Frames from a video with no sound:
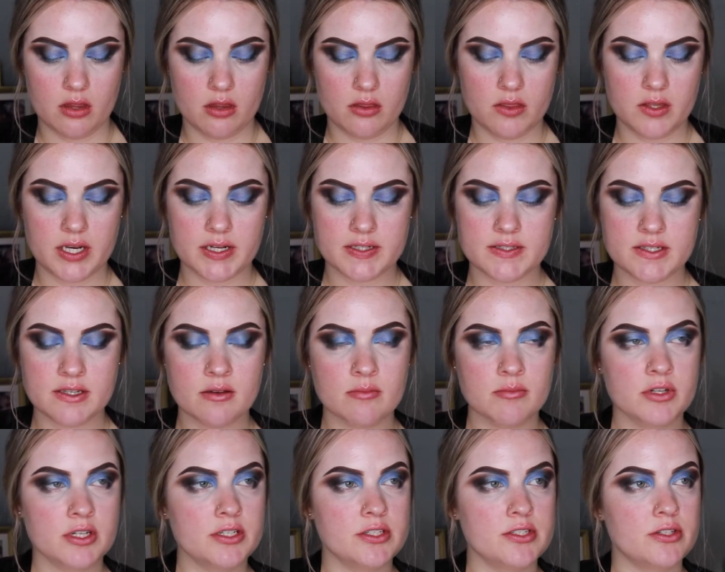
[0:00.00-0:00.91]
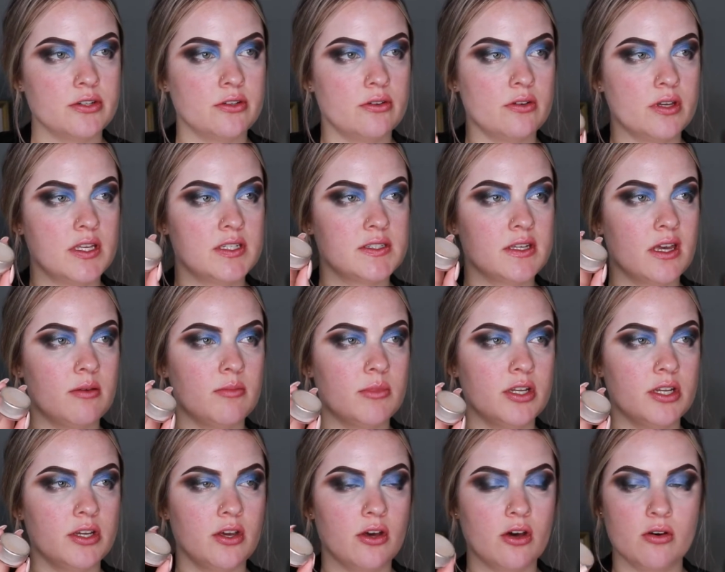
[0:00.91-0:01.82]
The next thing I'm going to do is I'm going
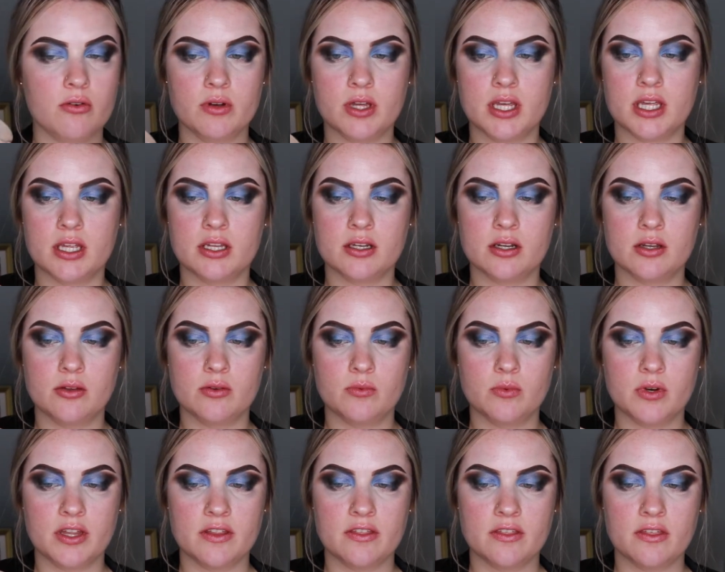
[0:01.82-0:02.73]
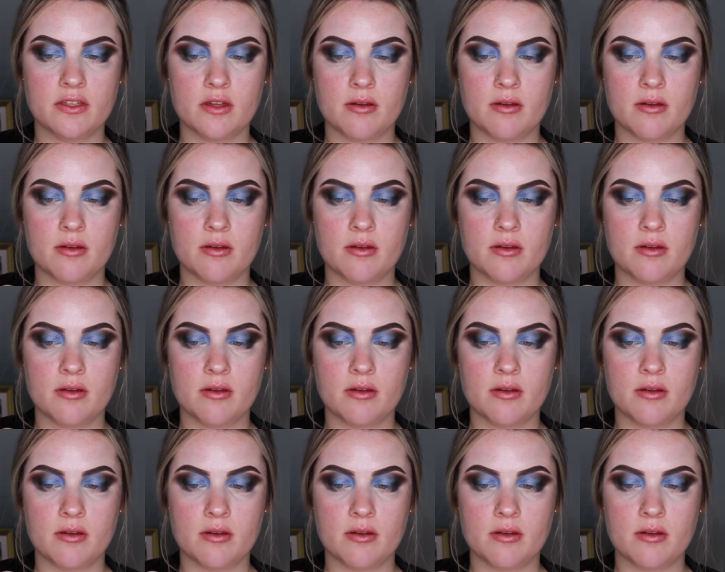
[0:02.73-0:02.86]
to go in with